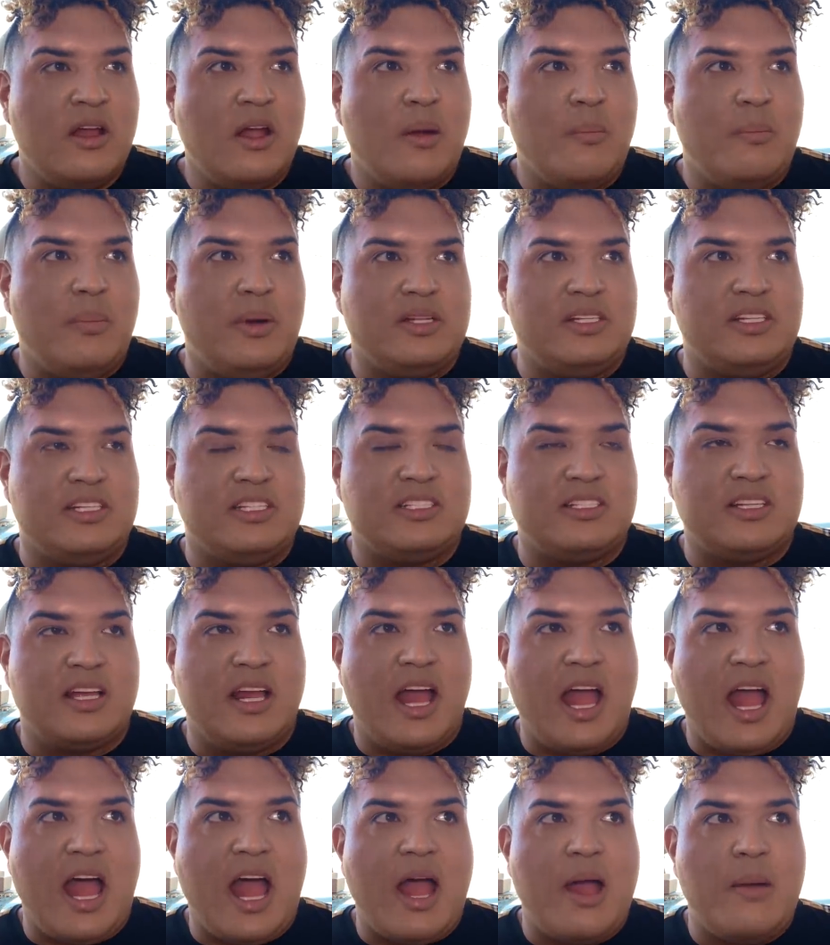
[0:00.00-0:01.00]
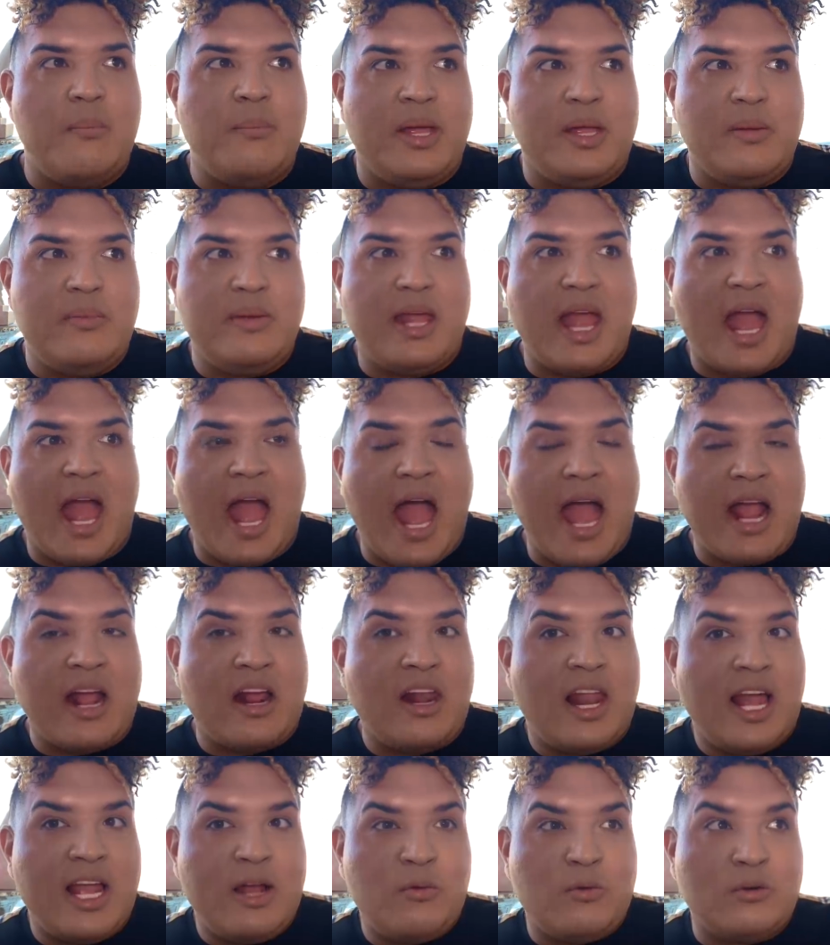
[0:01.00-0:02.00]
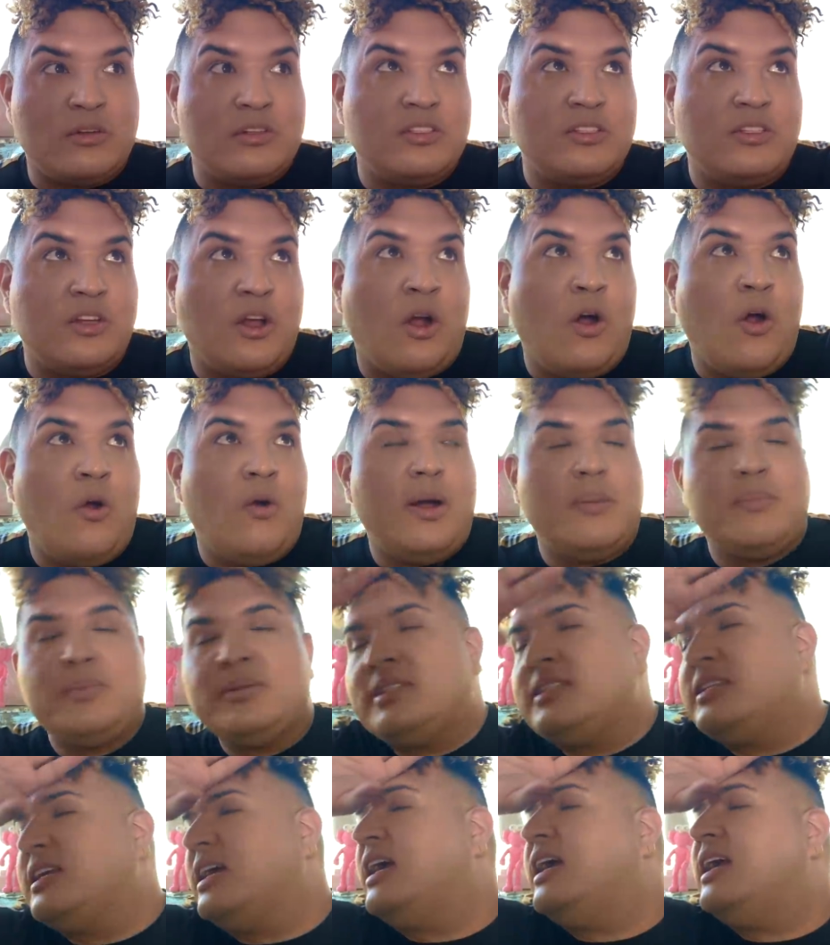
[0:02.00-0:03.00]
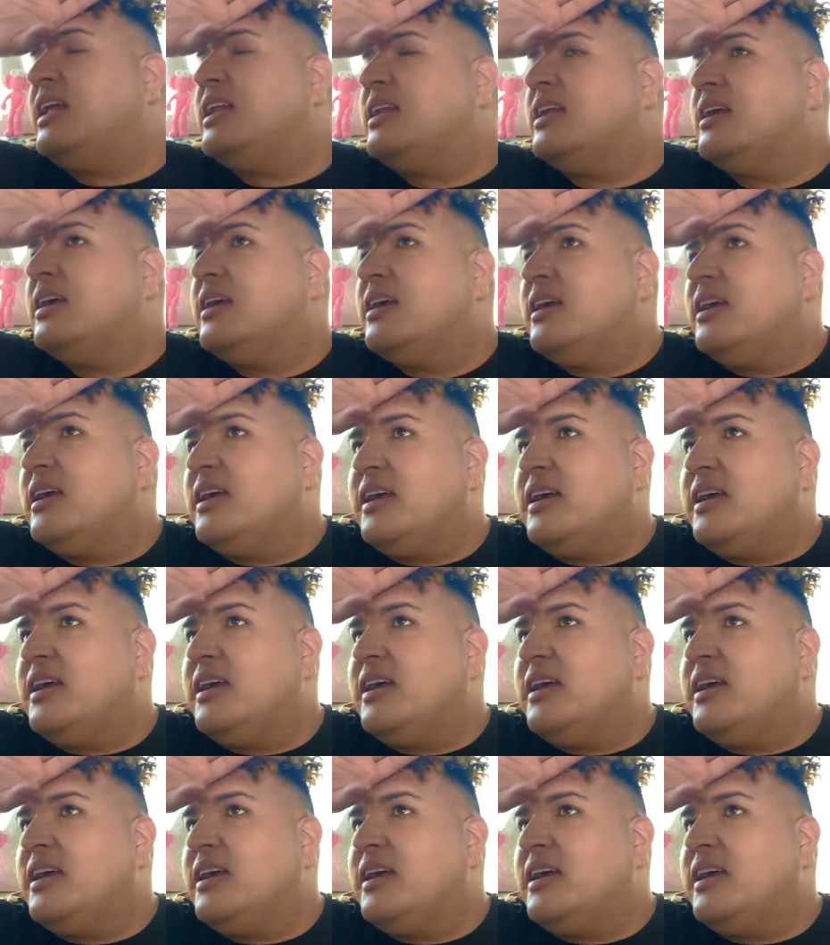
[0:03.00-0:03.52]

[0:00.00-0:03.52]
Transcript: but just maybe act like we're so upset,